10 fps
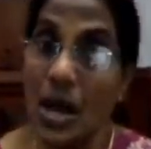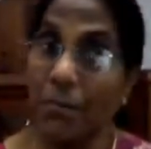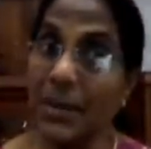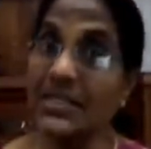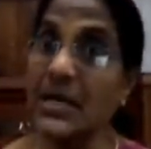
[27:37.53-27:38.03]

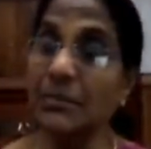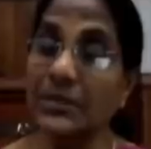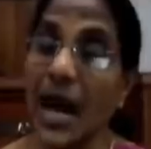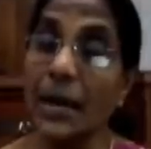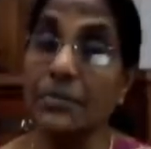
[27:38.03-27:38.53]
But
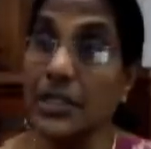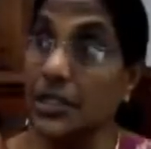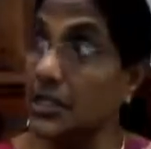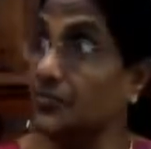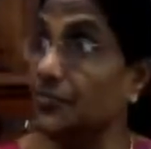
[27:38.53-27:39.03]
sometimes
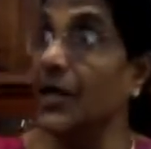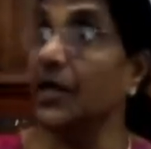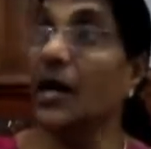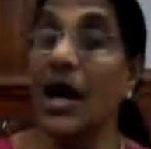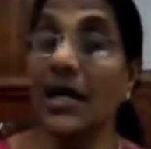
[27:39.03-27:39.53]
it is
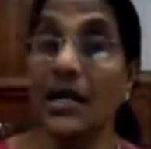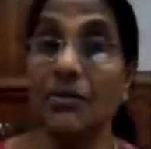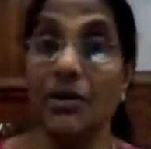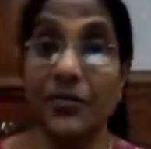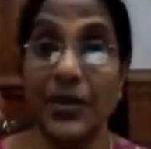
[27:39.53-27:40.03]
very high
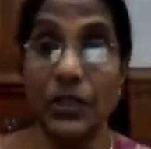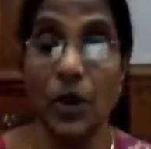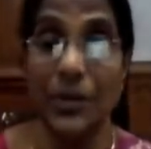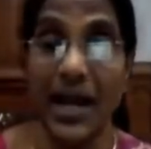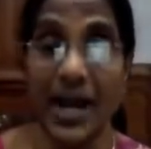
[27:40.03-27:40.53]
level of
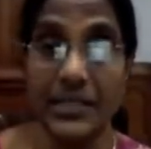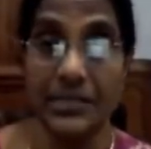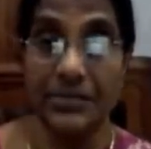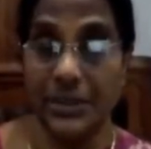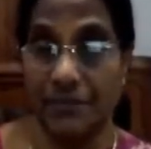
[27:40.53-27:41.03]
economic
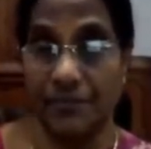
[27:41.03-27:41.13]
activity.